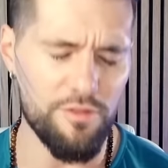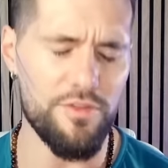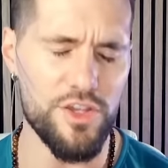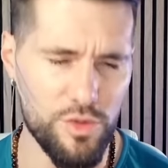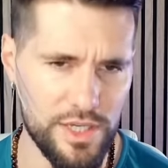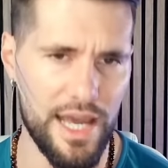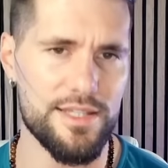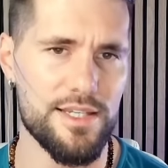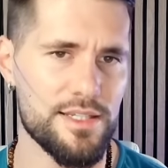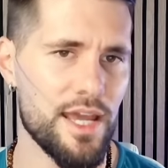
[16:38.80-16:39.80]
that you get
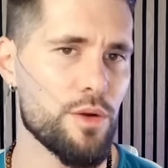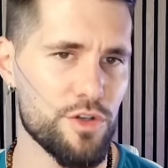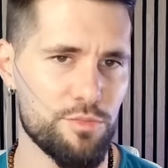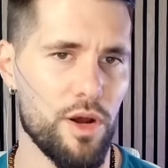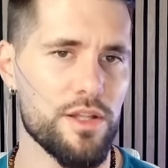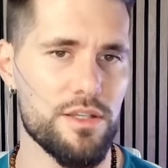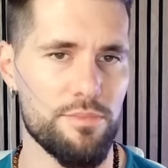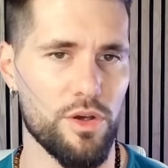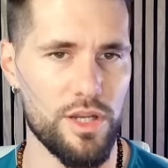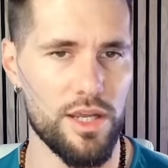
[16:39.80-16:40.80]
to take
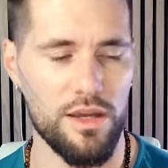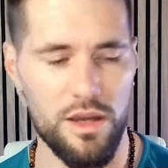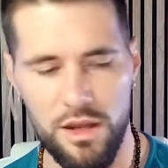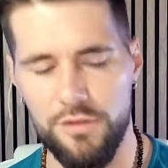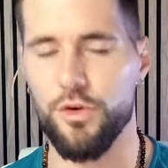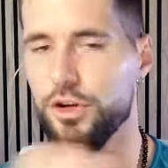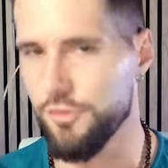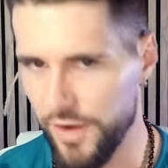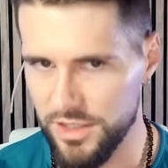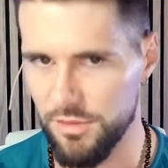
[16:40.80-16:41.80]
responsibility for your
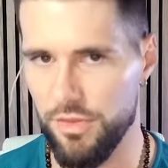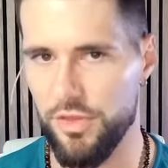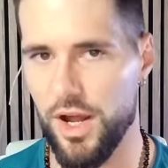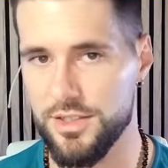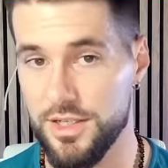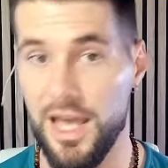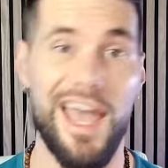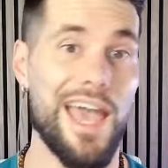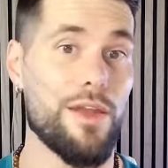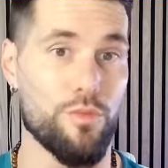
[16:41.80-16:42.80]
victim thoughts
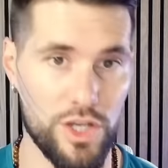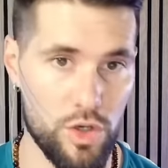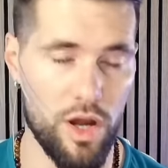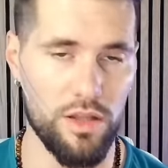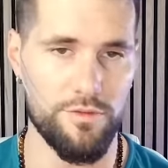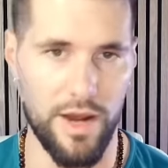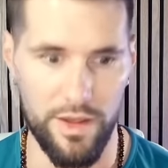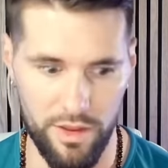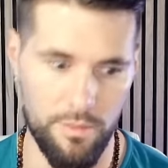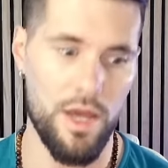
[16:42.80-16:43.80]
and requalify
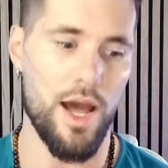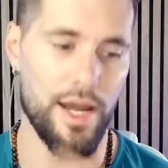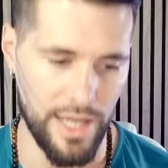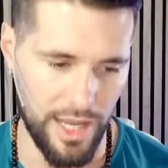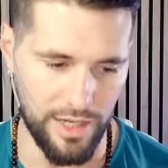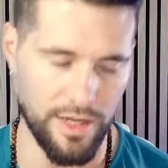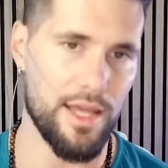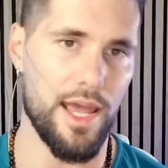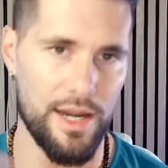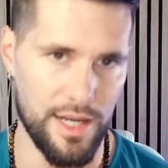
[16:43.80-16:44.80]
them again
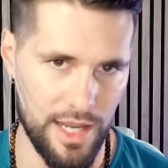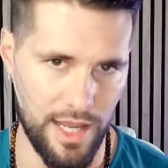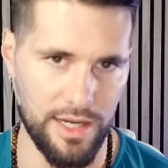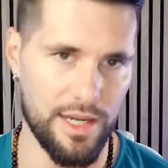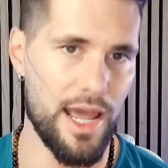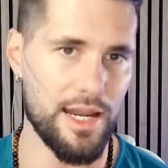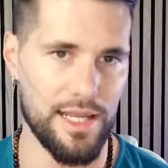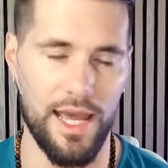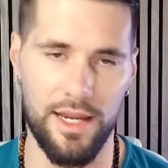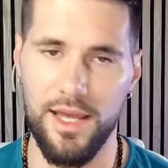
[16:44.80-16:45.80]
and again and
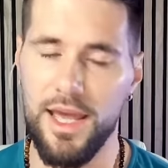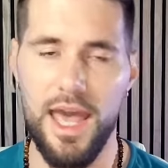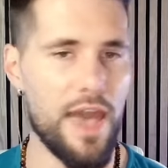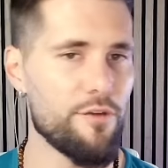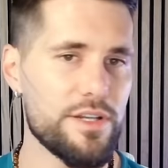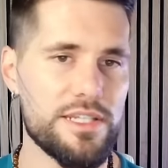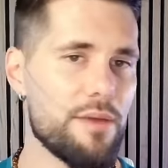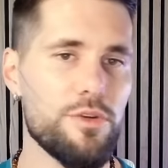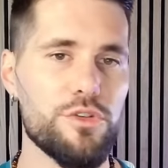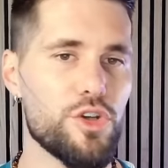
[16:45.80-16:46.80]
again. Every
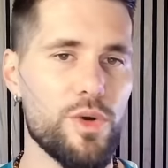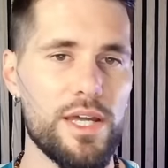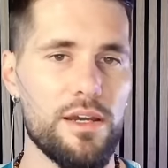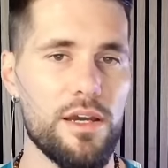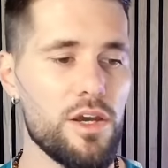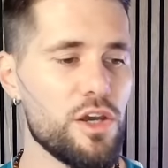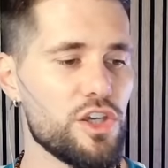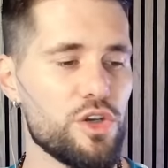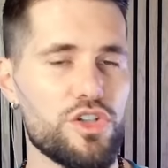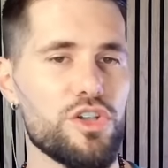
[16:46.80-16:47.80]
time you do it,
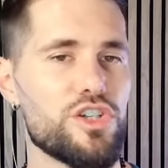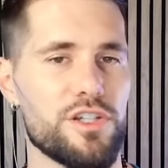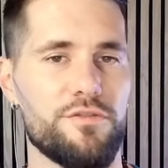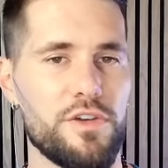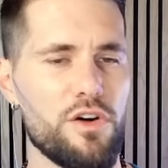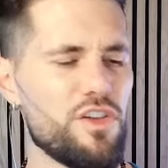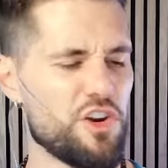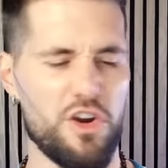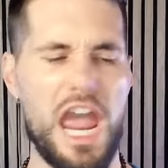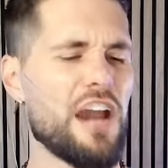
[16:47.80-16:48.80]
you should just feel that
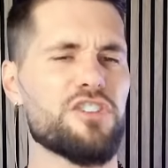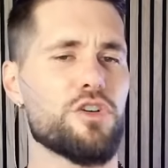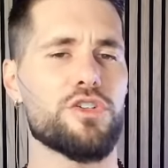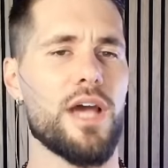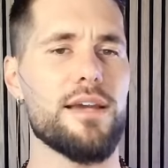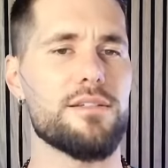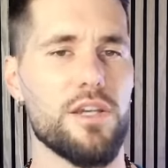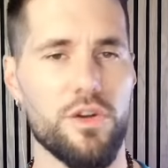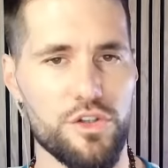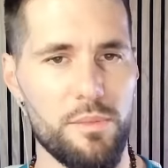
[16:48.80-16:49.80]
you're exercising
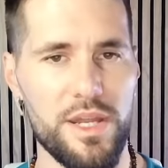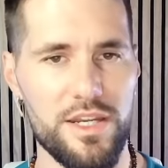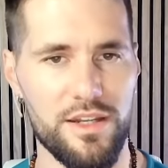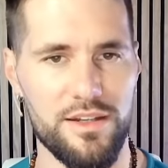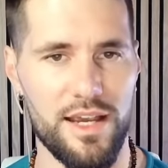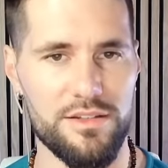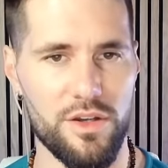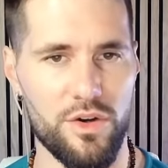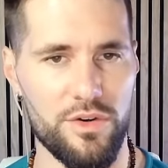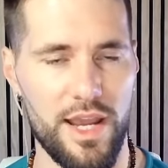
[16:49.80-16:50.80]
your dominion as the
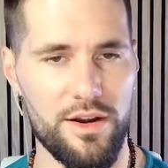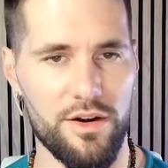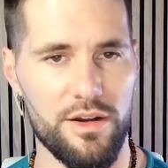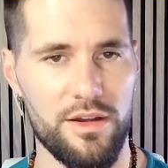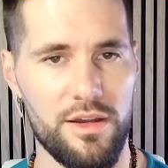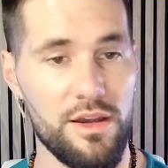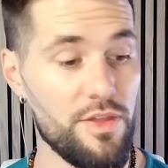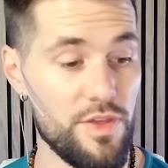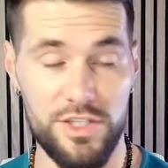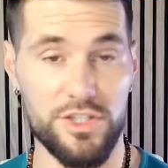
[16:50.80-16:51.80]
creator.
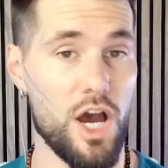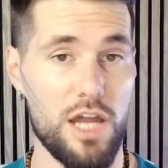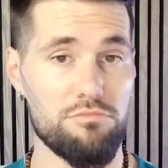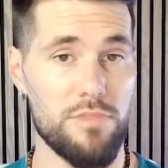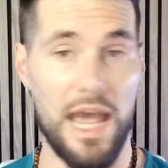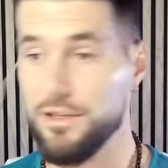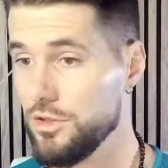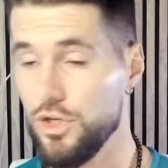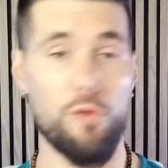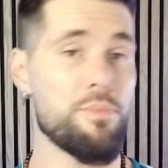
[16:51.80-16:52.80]
This thought has
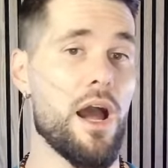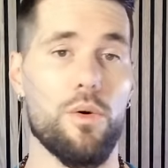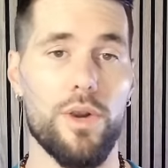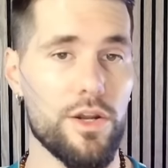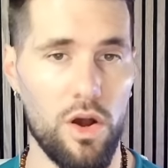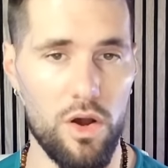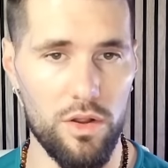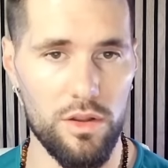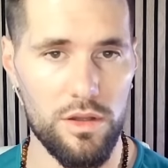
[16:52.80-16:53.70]
no power at all